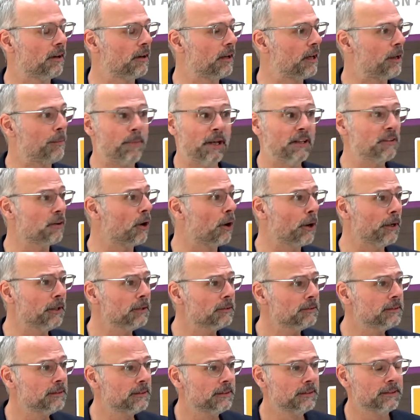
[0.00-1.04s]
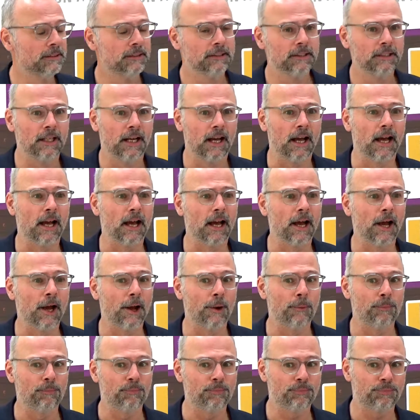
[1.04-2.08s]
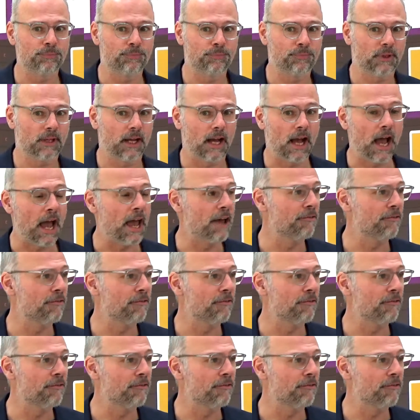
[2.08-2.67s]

Bitcoin. I